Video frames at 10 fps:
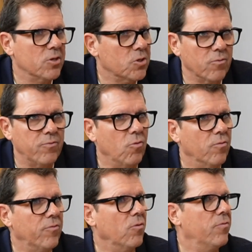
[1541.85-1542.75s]
the sort of
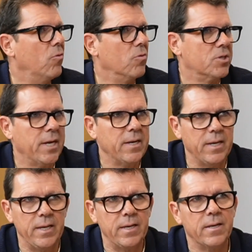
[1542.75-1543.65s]
4-4-4
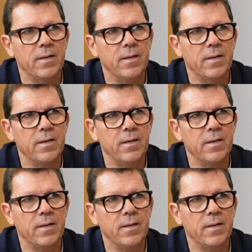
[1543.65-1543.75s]
technique.